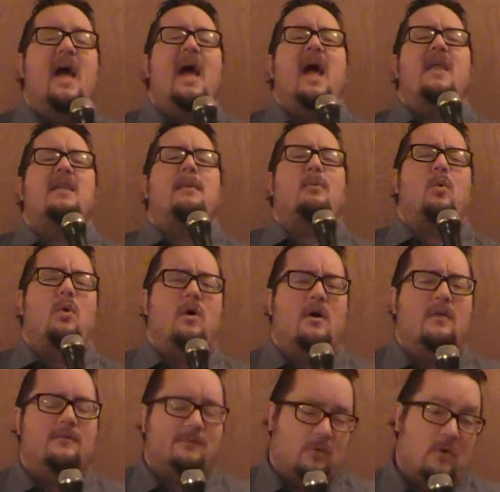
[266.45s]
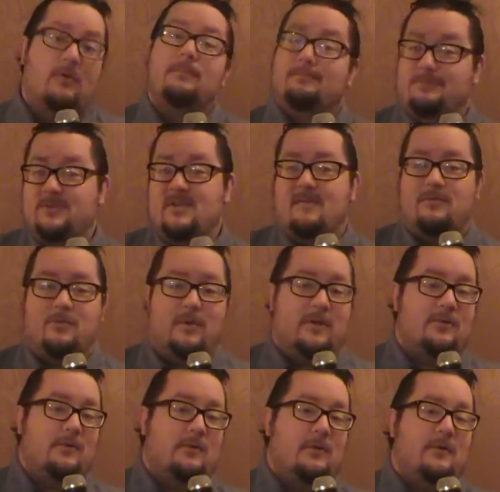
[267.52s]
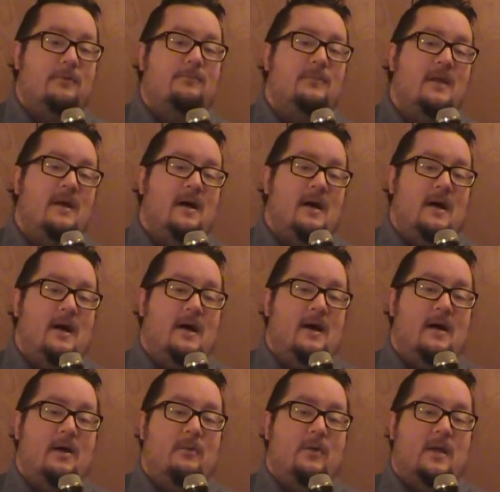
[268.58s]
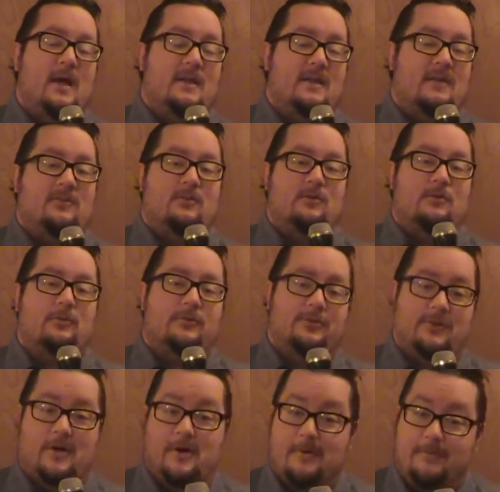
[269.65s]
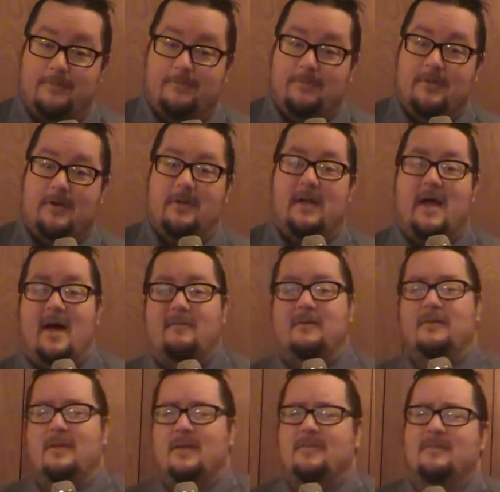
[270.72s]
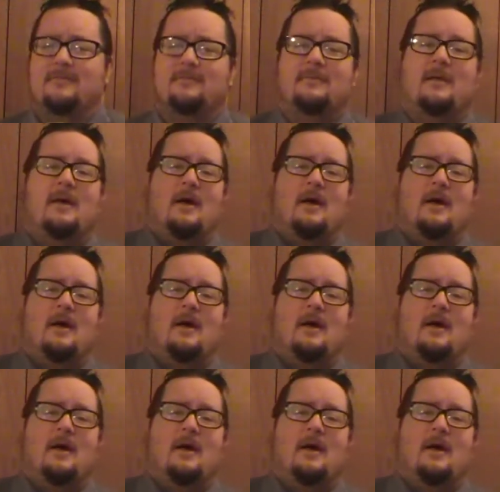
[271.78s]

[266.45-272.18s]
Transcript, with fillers: And number one, for seventh weeks in a row, uh, we got Nixon Newell. So there you have it, Nixon.